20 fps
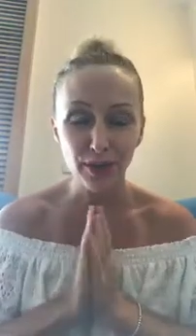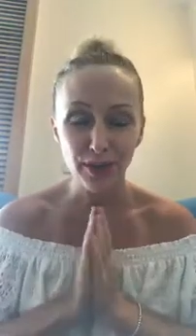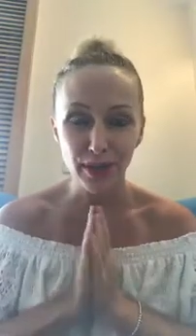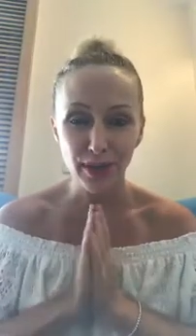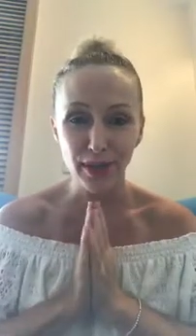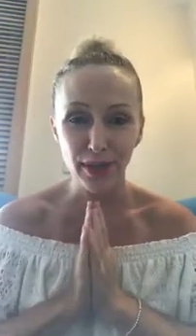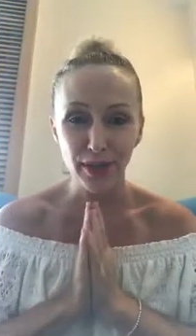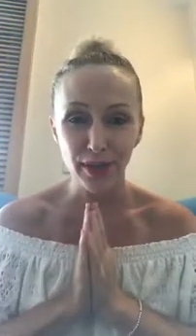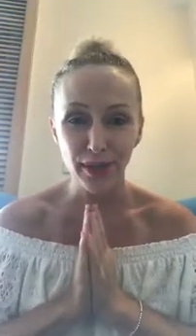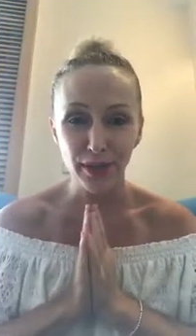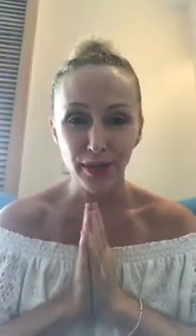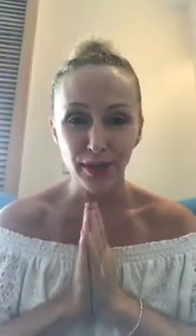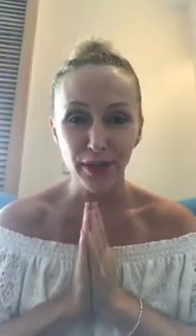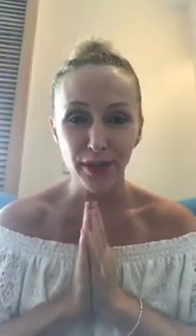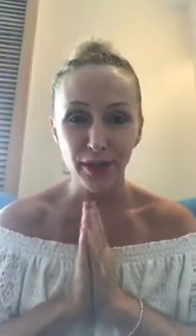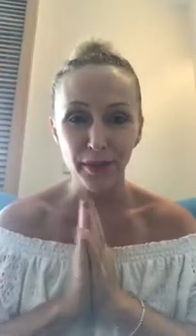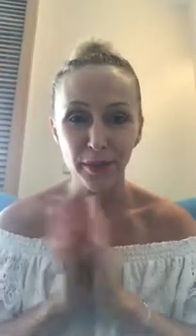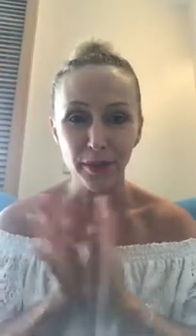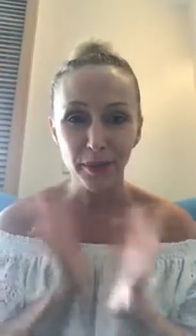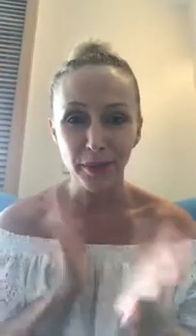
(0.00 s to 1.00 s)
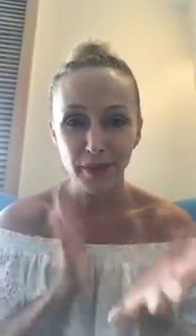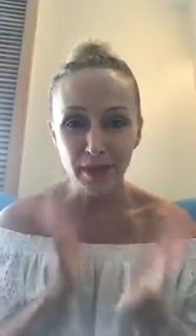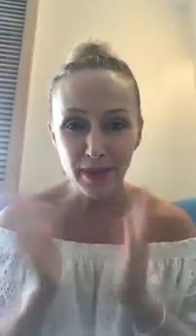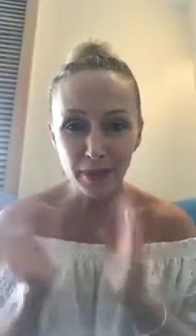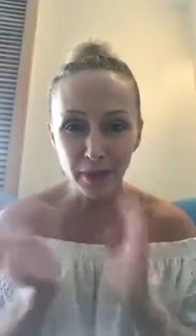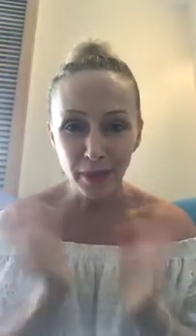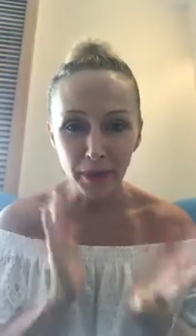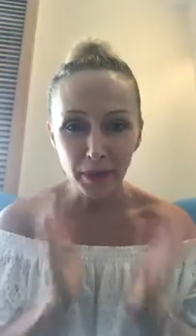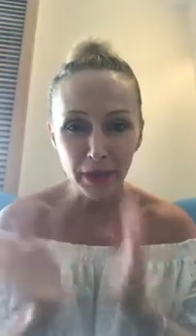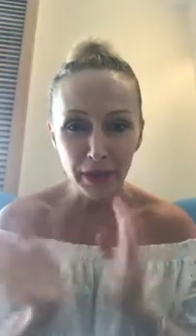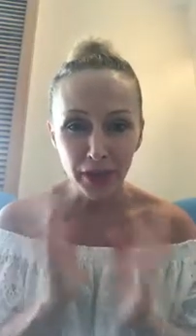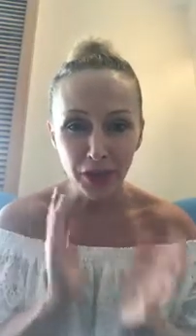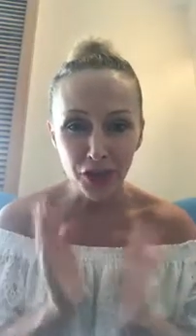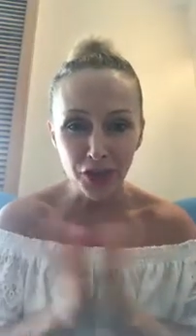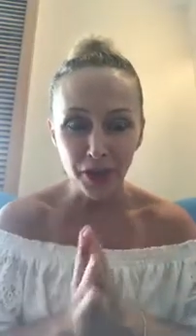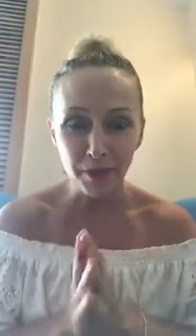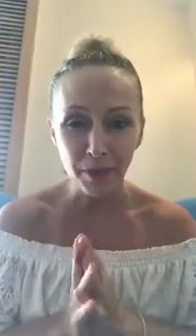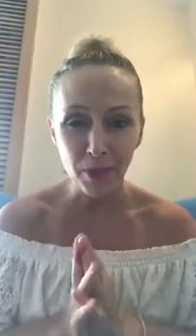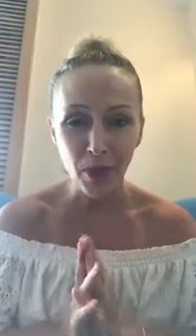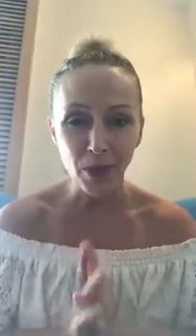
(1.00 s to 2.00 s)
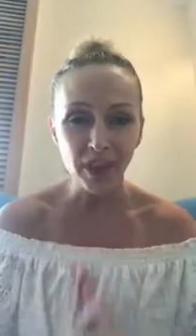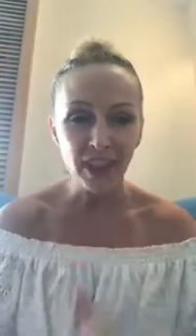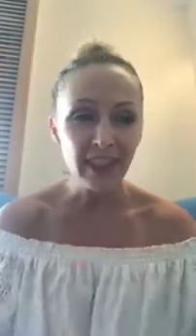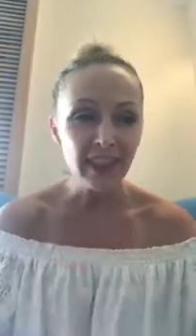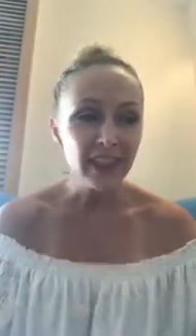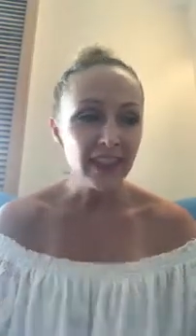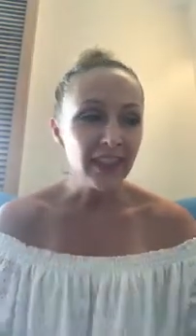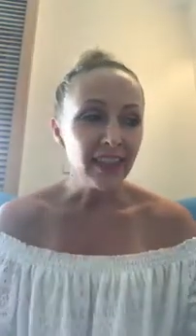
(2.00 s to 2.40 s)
So I hope some people are going to jump on.